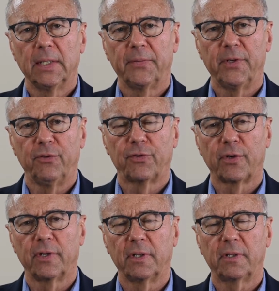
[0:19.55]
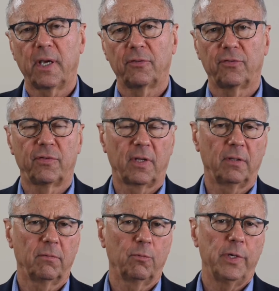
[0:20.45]
These are the tests
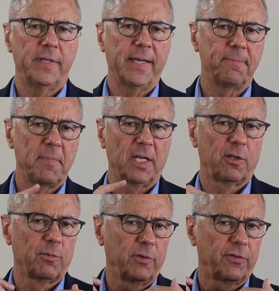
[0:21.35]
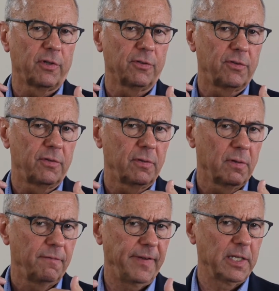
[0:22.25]
that we then make the results
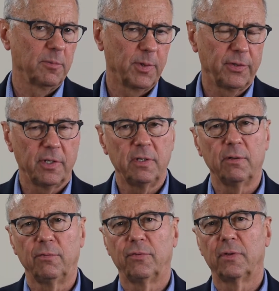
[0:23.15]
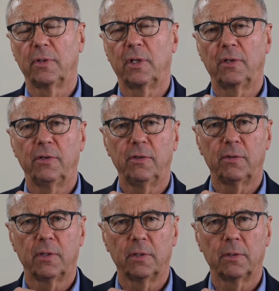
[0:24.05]
available to you so that you
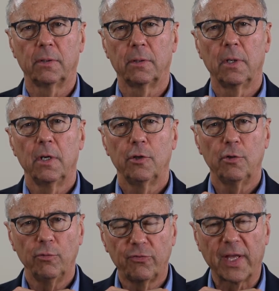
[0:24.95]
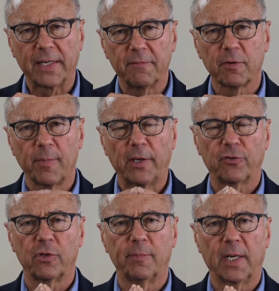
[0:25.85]
can use that
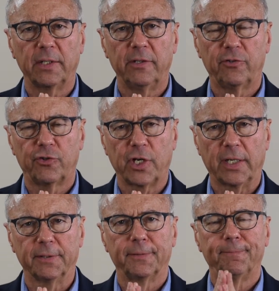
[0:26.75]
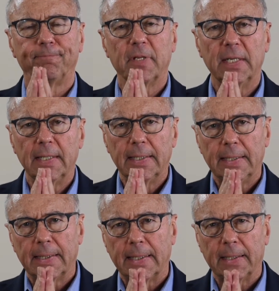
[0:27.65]
information about each child.
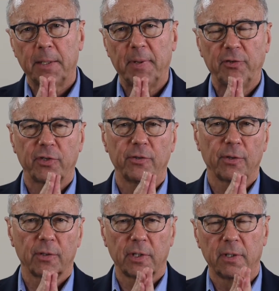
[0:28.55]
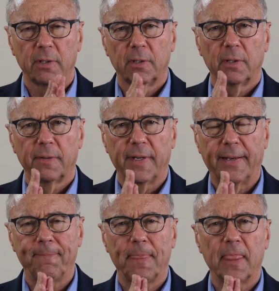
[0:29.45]
Now, I mentioned earlier that